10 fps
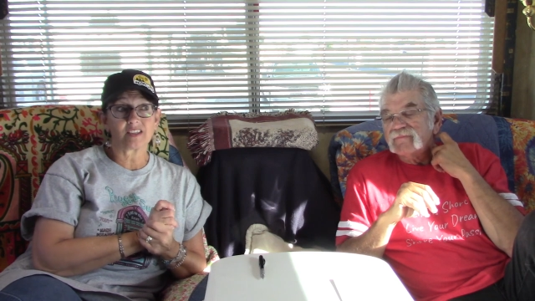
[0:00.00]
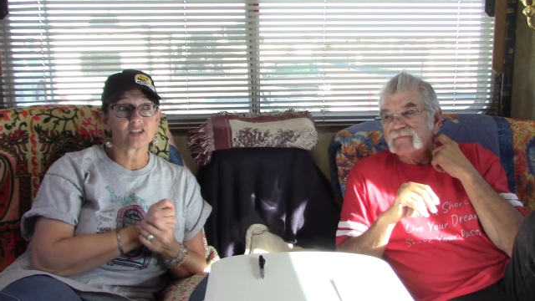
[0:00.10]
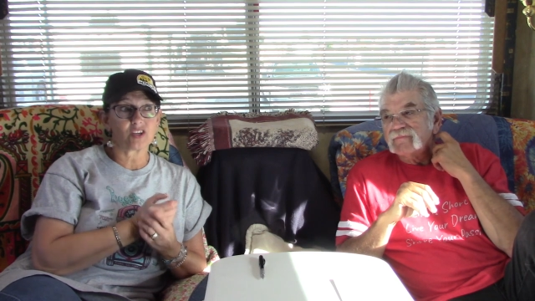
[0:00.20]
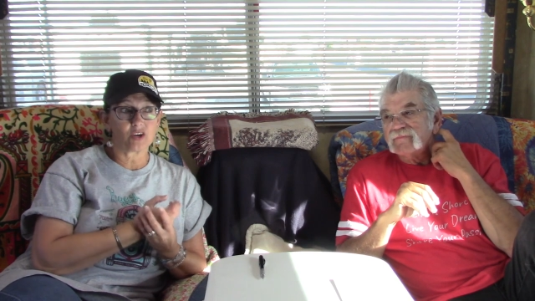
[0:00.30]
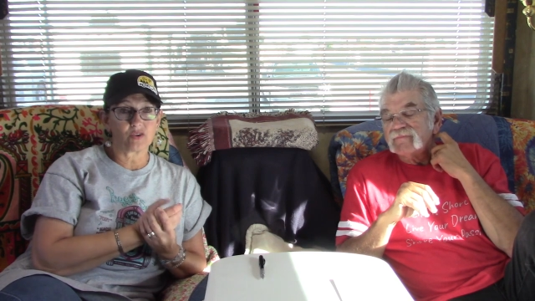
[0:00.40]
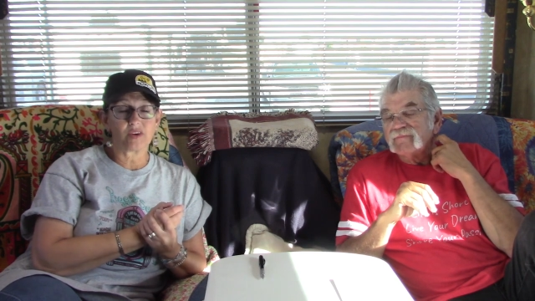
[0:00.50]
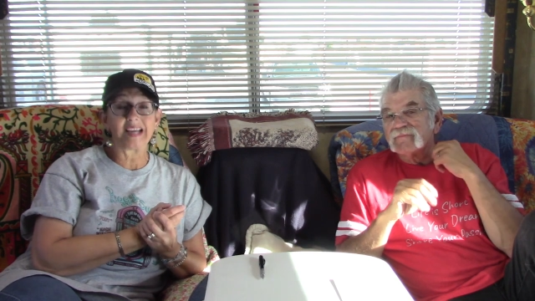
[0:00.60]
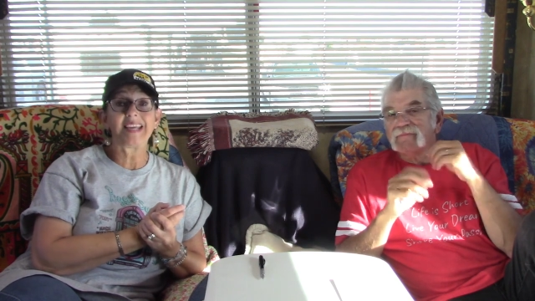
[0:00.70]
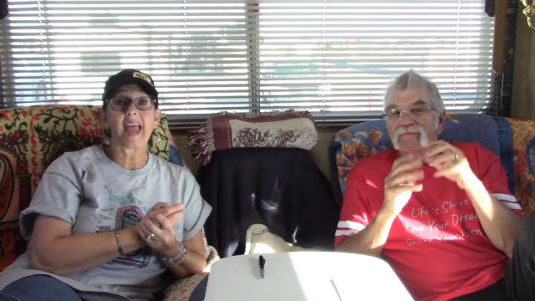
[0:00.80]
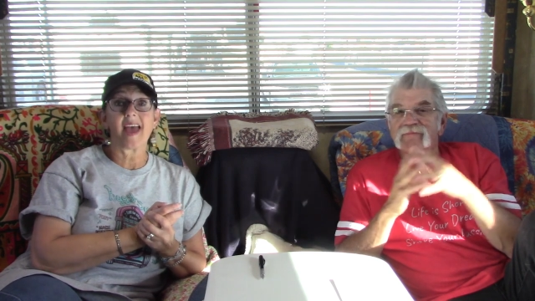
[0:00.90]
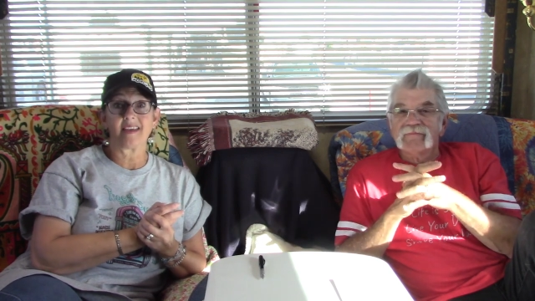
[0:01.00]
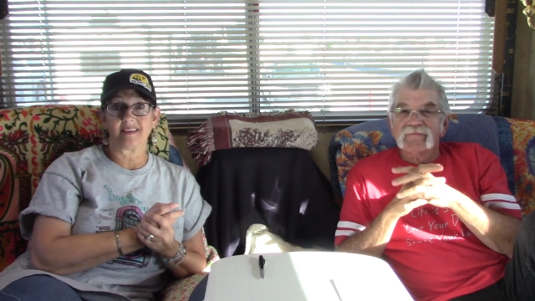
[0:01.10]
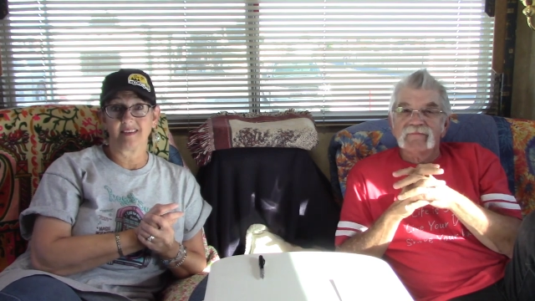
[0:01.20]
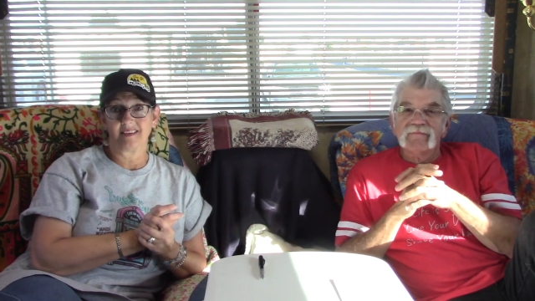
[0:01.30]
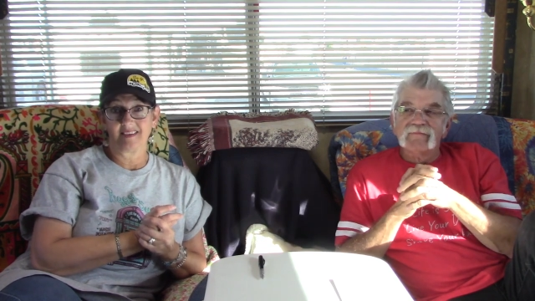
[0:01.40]
Speaker 1: of snow
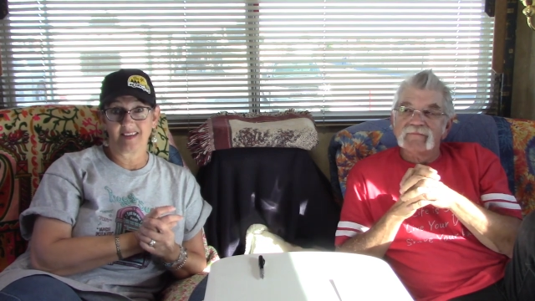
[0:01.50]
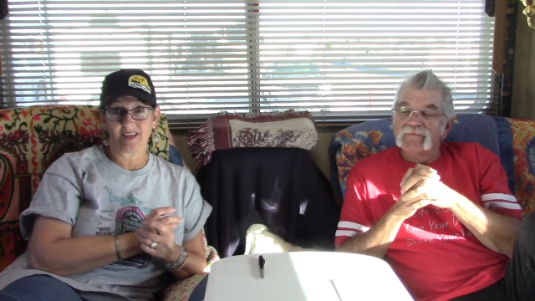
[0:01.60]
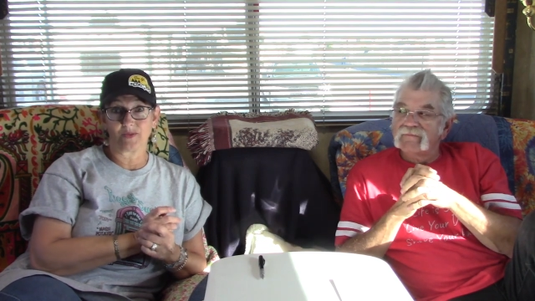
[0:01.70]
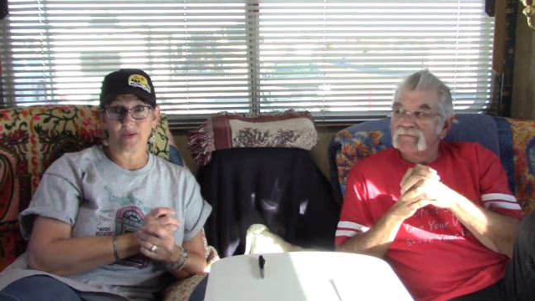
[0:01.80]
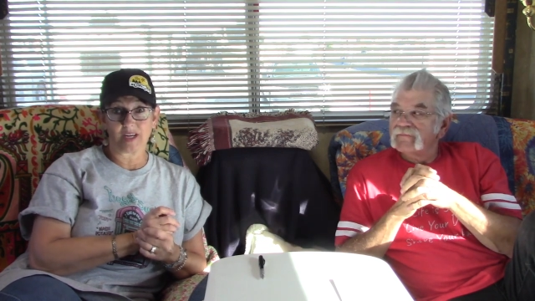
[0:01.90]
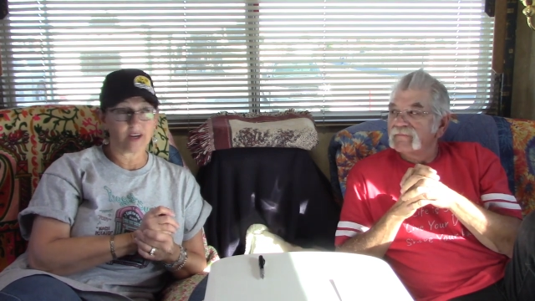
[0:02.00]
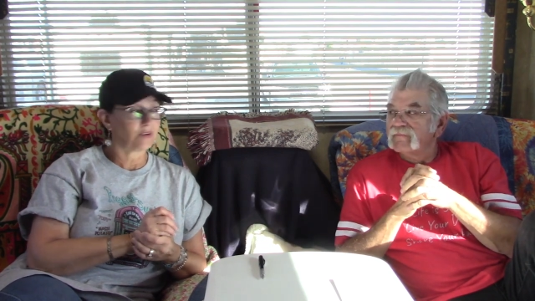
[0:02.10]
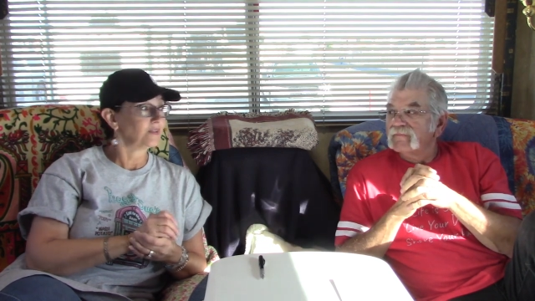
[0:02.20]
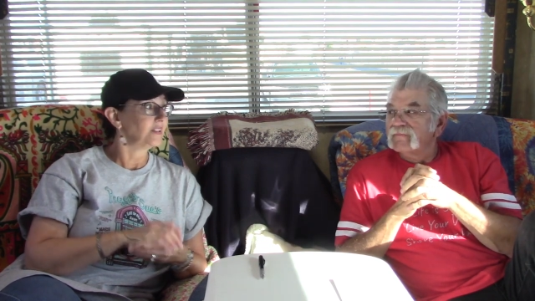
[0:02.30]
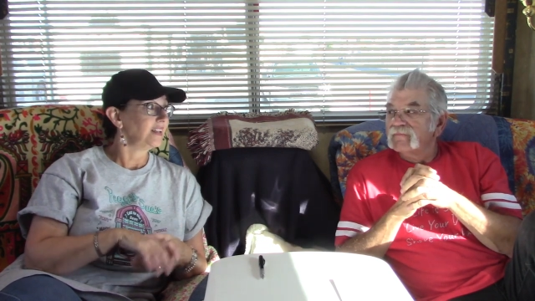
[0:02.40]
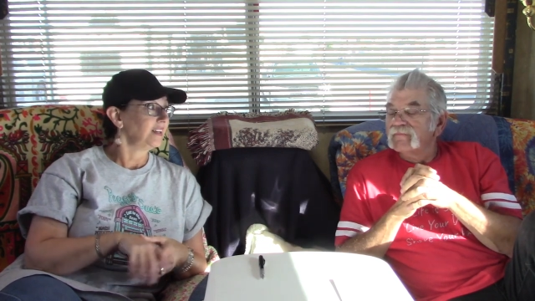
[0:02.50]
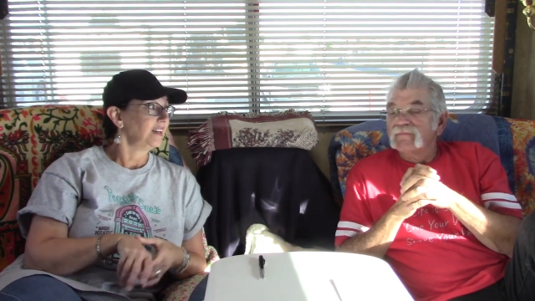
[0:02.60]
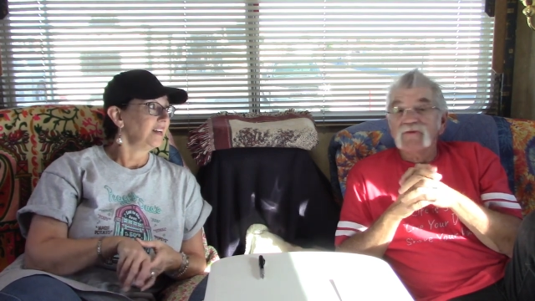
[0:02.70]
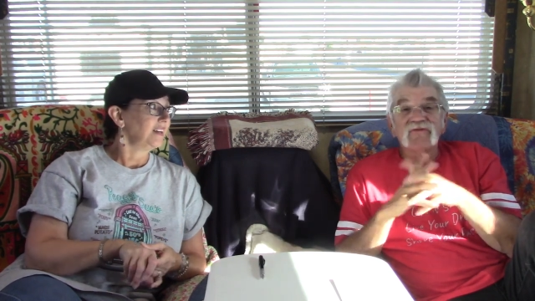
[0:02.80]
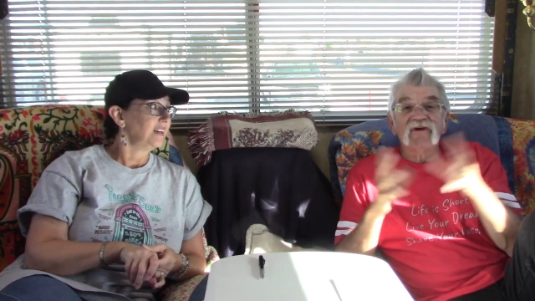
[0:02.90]
again in Reno.
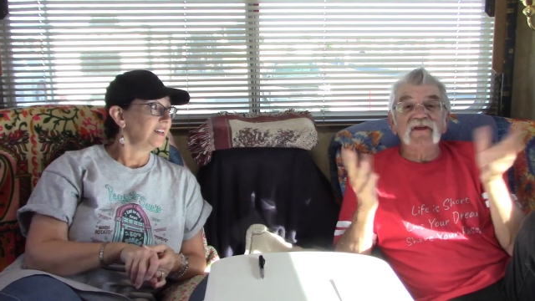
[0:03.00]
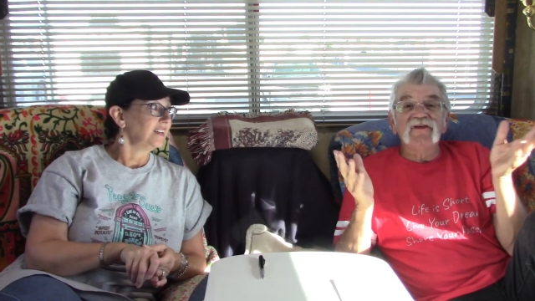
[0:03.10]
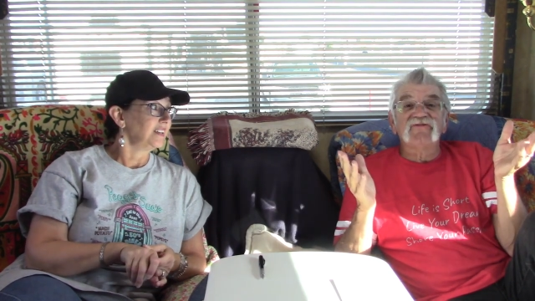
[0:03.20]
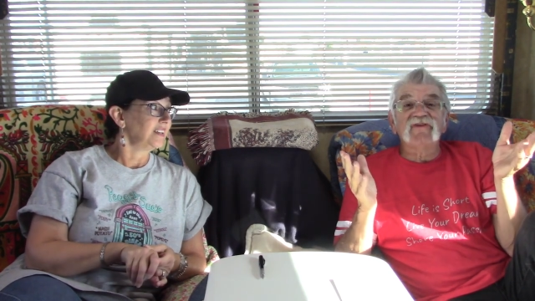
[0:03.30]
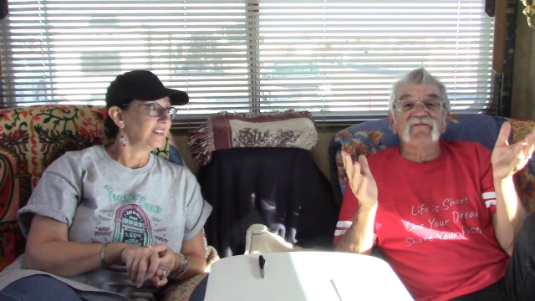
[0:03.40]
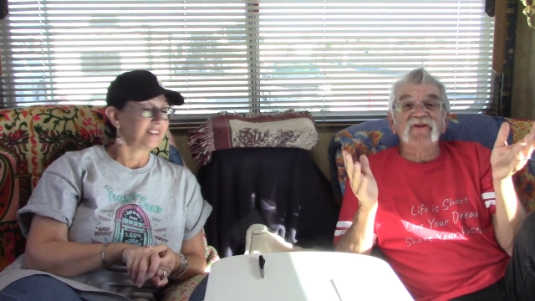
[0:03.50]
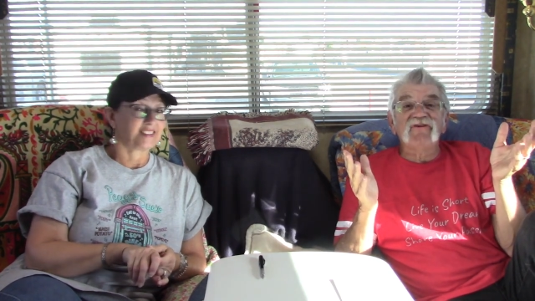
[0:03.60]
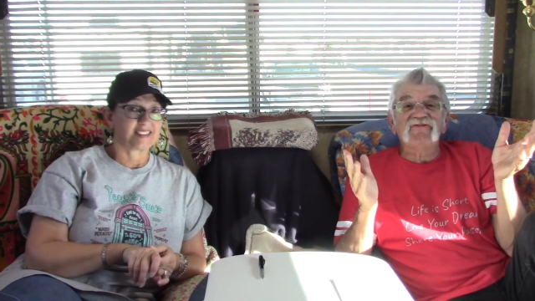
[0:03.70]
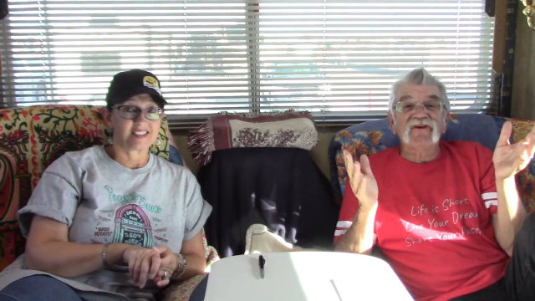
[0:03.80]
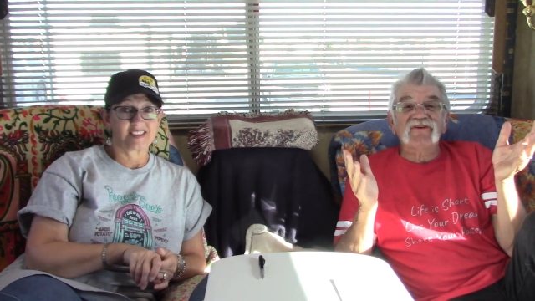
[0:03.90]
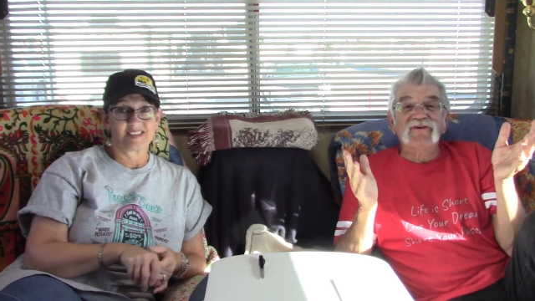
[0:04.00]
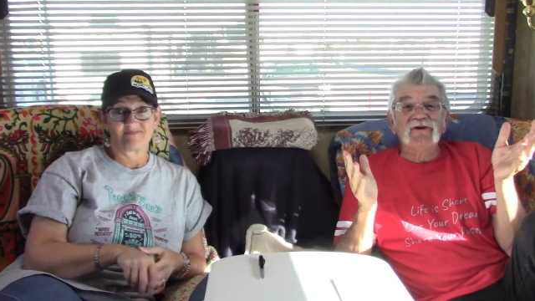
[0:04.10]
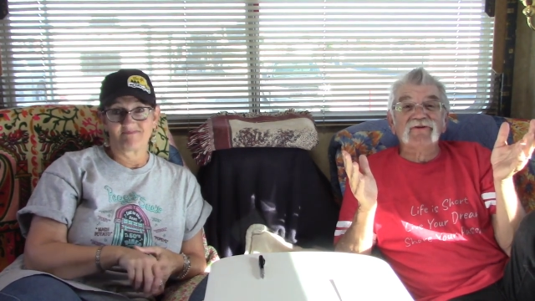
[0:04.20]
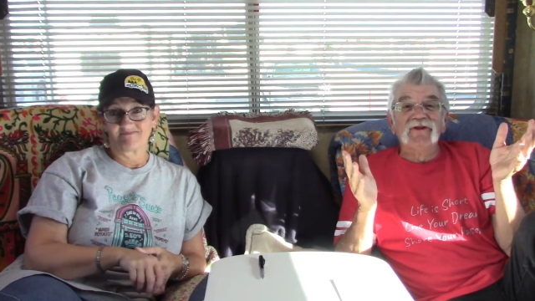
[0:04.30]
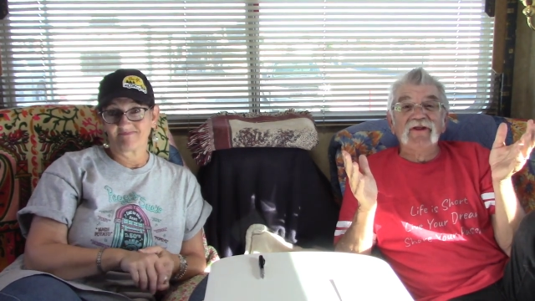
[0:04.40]
Speaker 2: Sunny and 76 here
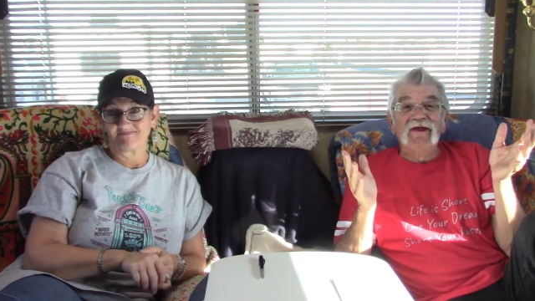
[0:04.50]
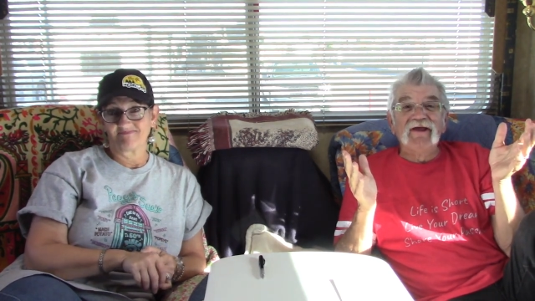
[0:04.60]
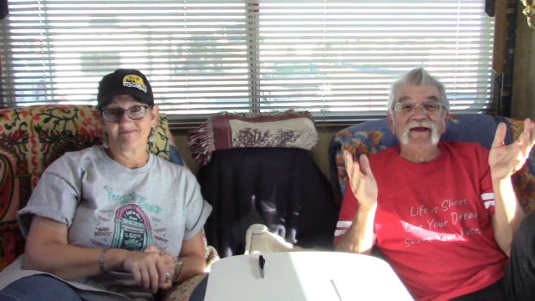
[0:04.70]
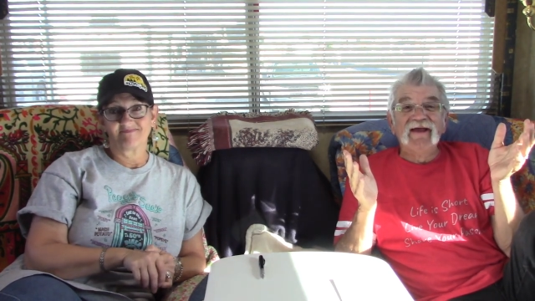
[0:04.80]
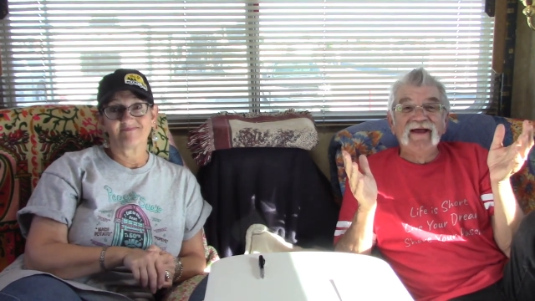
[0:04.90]
today.